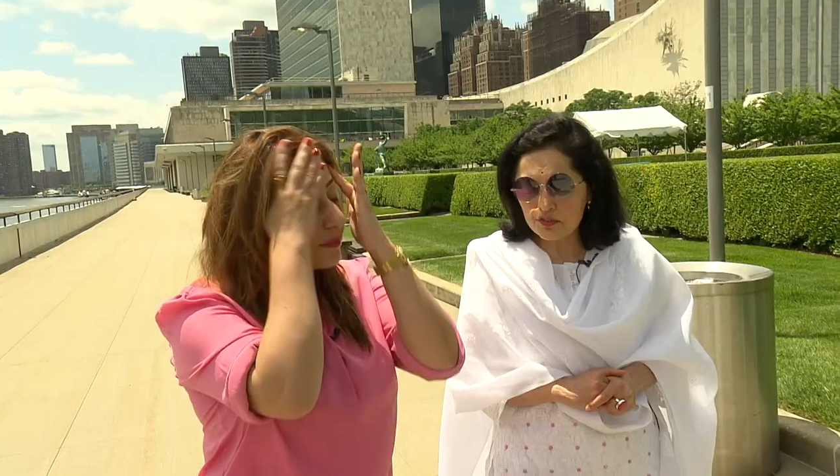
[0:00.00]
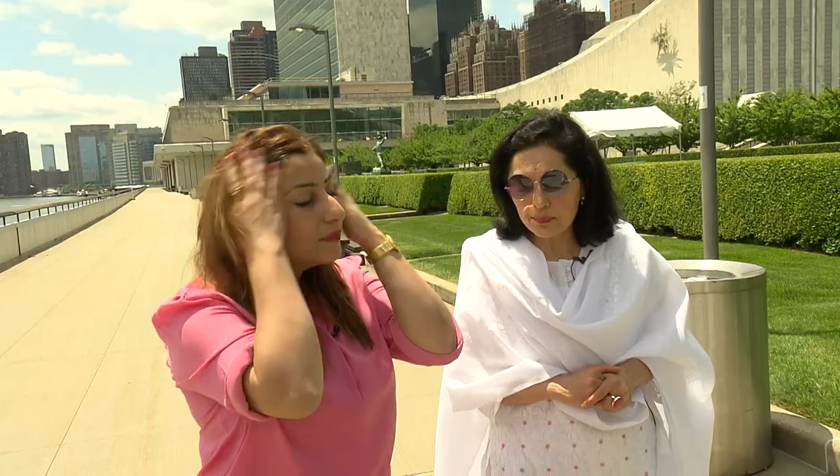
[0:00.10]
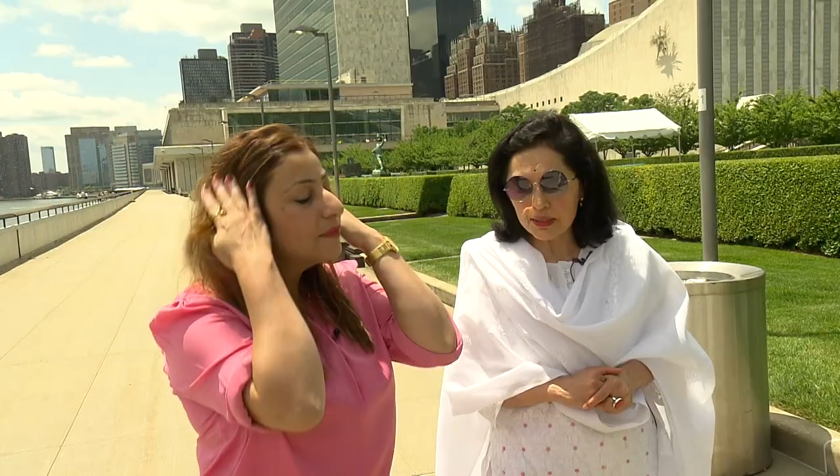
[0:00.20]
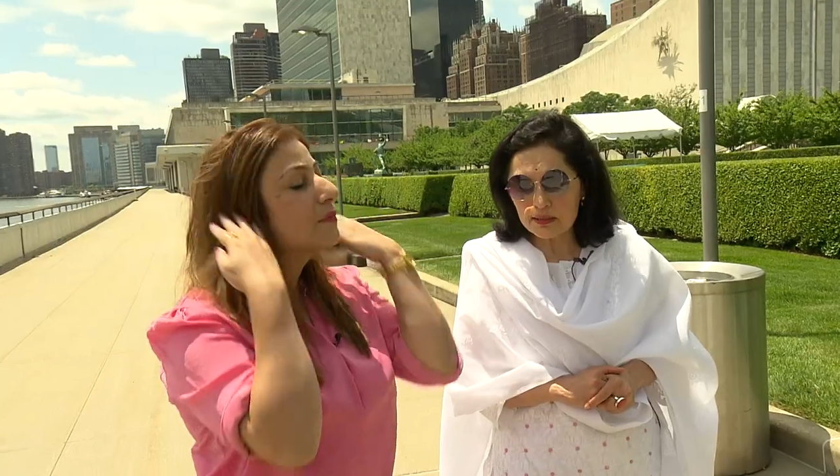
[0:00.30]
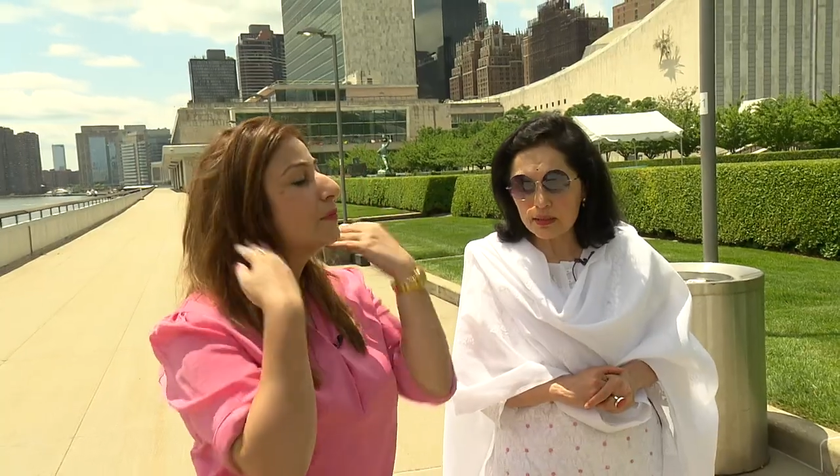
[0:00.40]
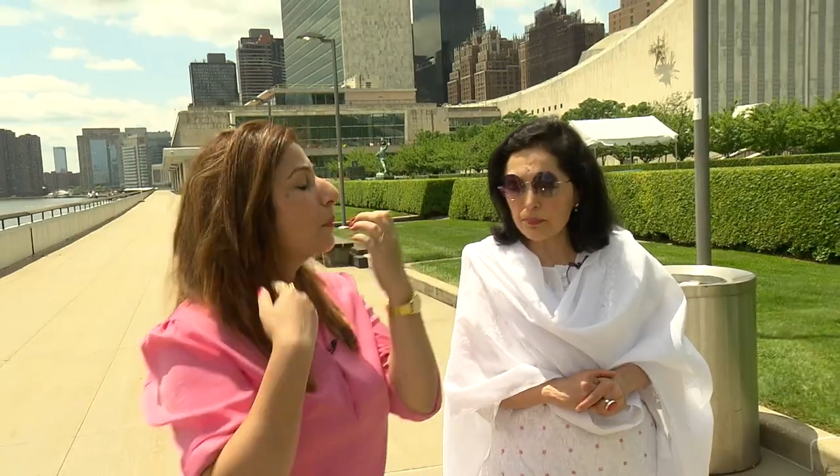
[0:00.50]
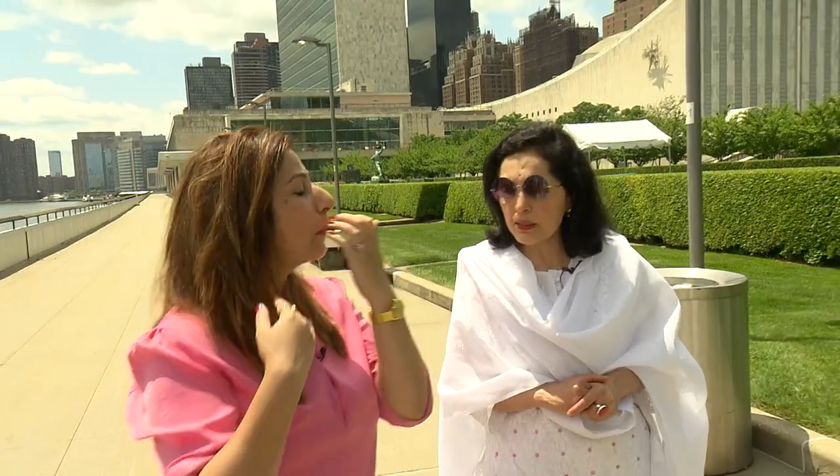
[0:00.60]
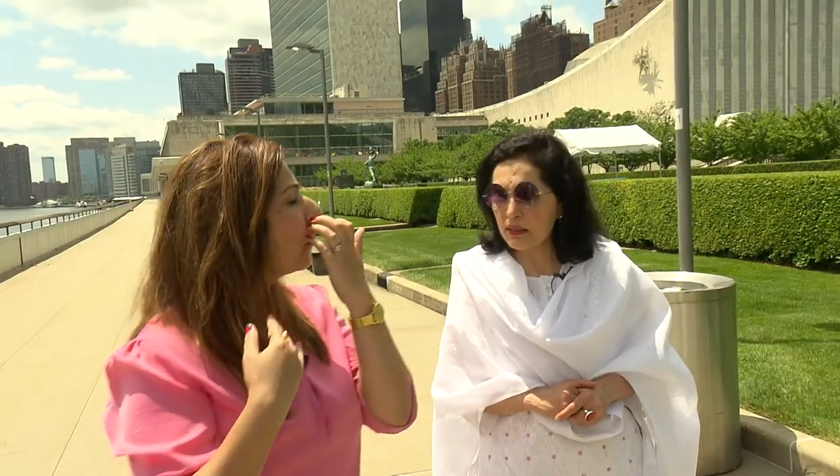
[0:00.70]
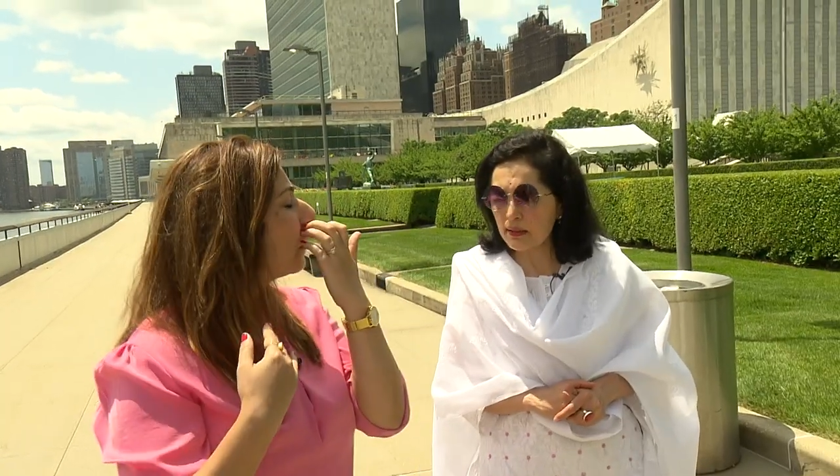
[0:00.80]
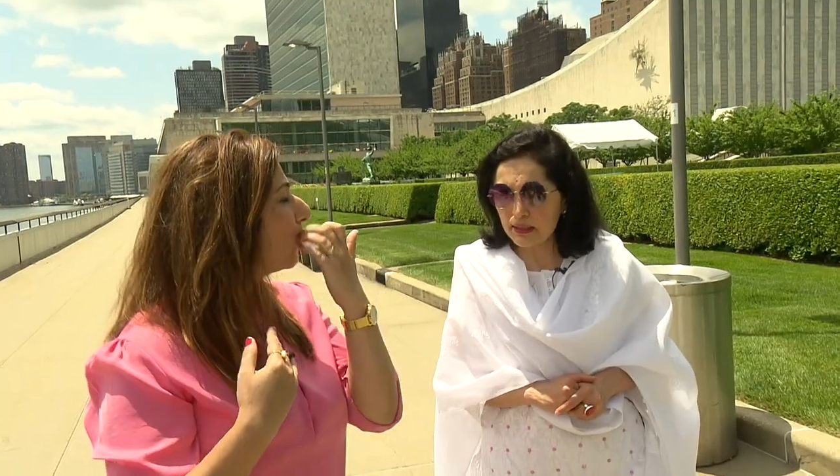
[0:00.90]
of
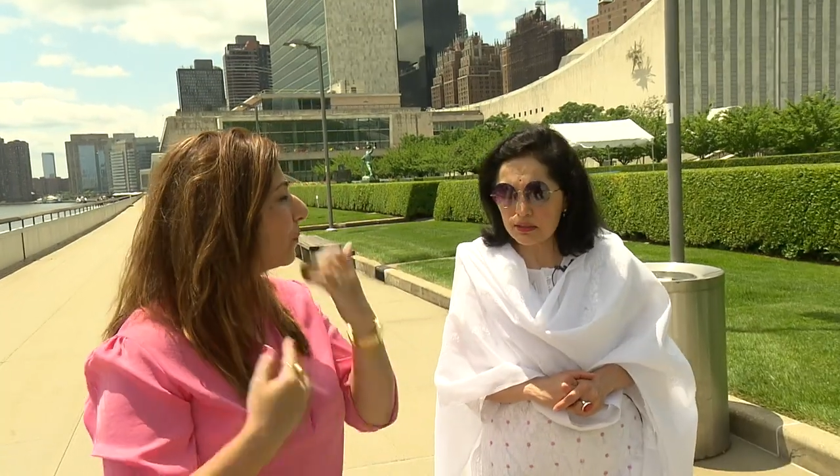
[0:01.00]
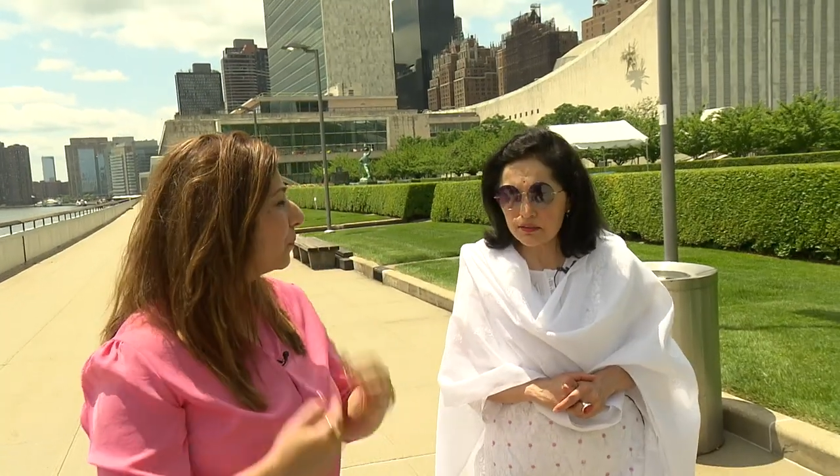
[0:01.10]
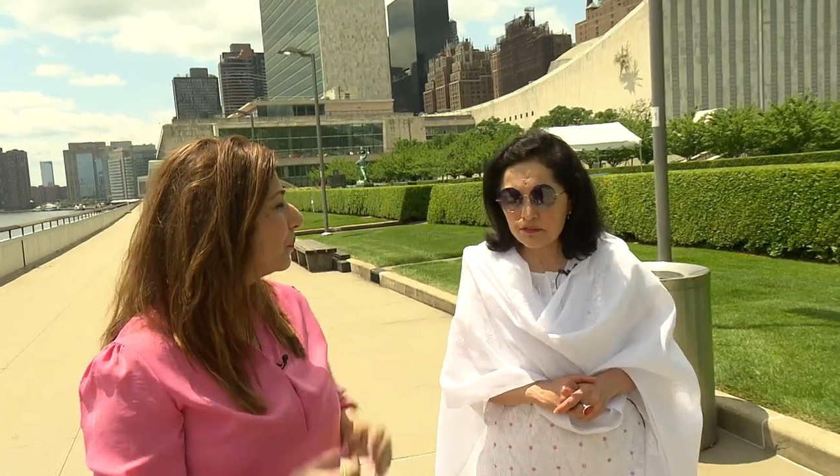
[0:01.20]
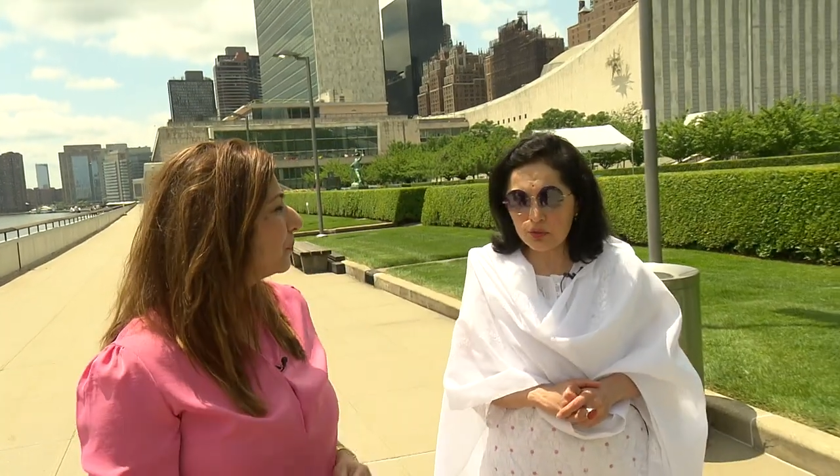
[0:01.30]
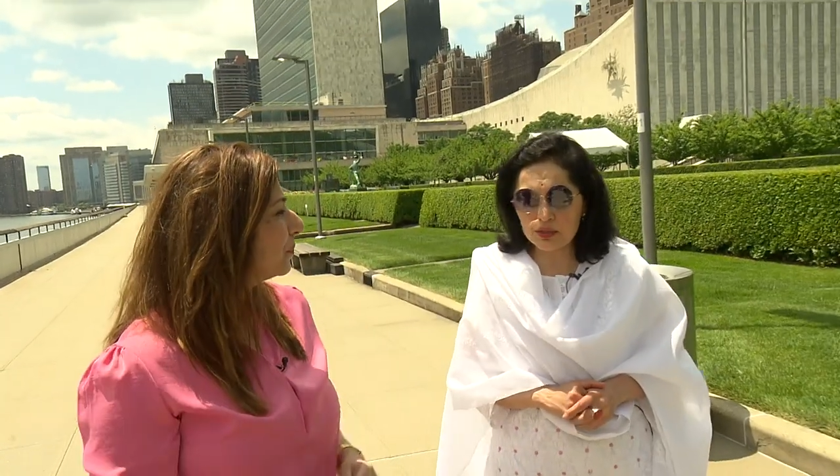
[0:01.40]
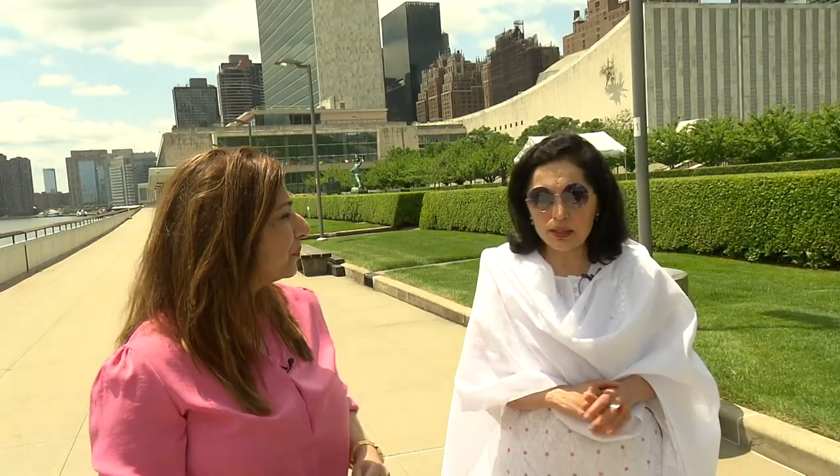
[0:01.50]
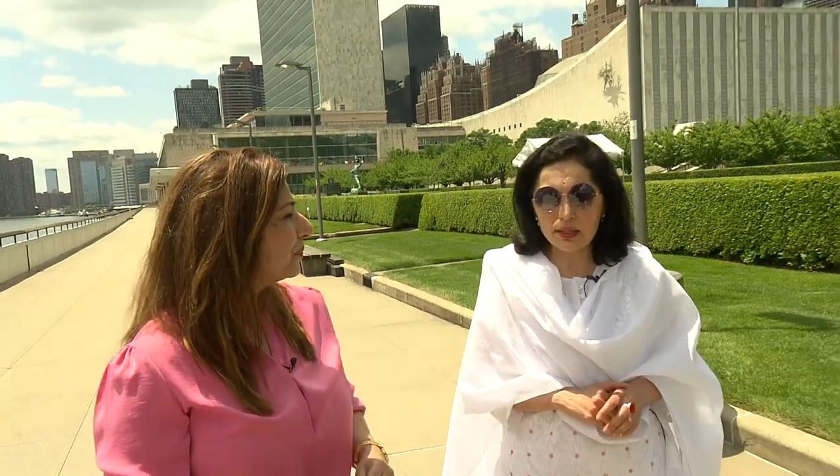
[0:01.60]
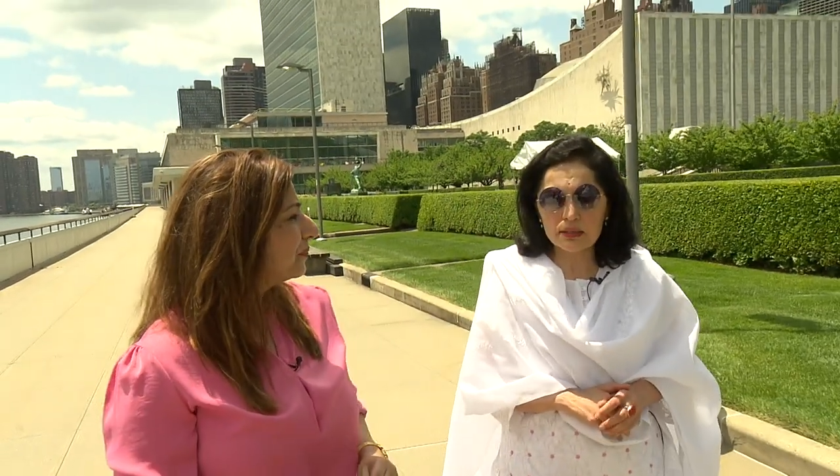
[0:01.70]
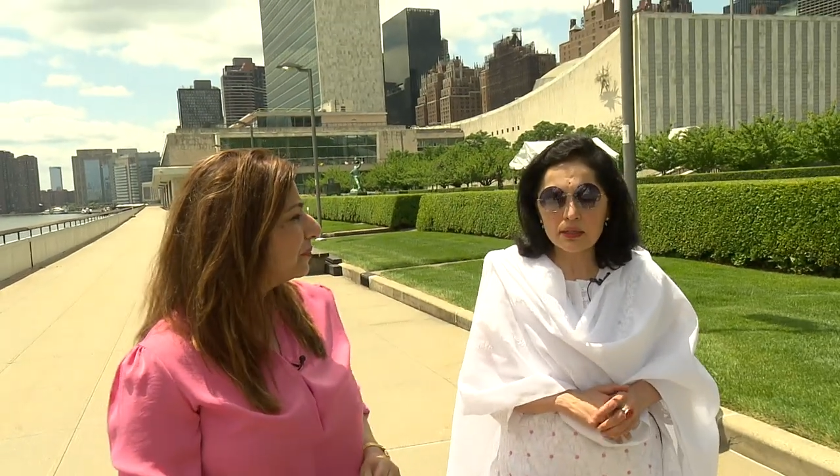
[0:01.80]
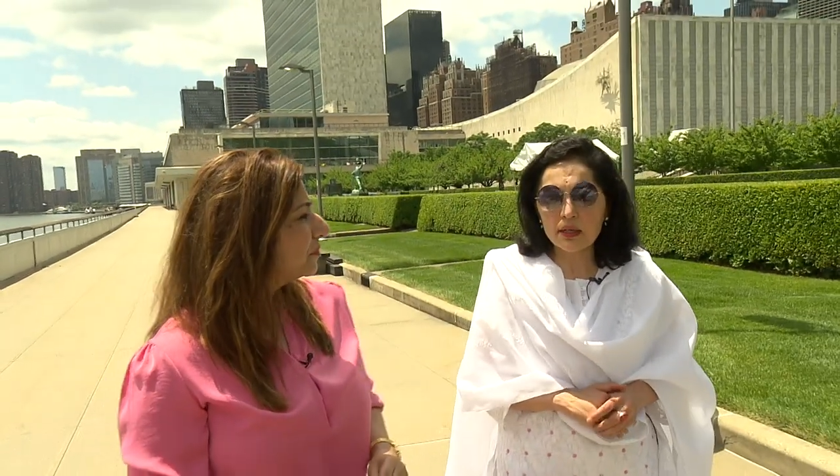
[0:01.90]
peacekeeping in 1948,